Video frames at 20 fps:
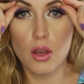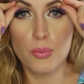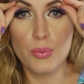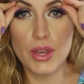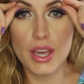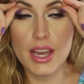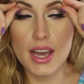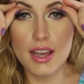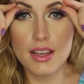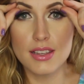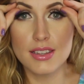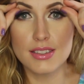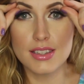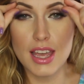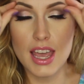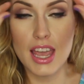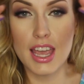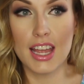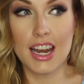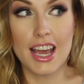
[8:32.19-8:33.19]
because
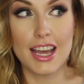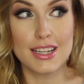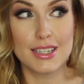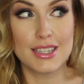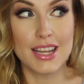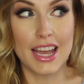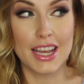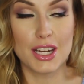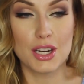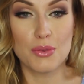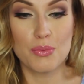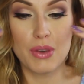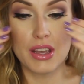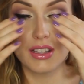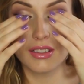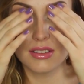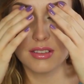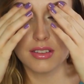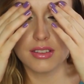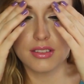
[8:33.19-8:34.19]
it had tightened
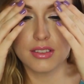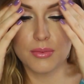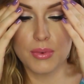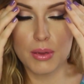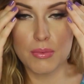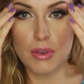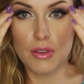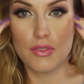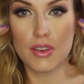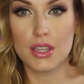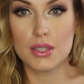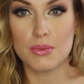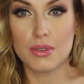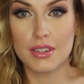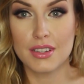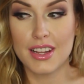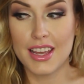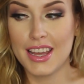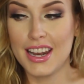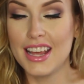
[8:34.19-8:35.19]
my, that make my face
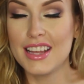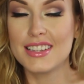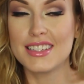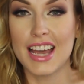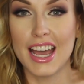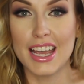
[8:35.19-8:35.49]
weird, it had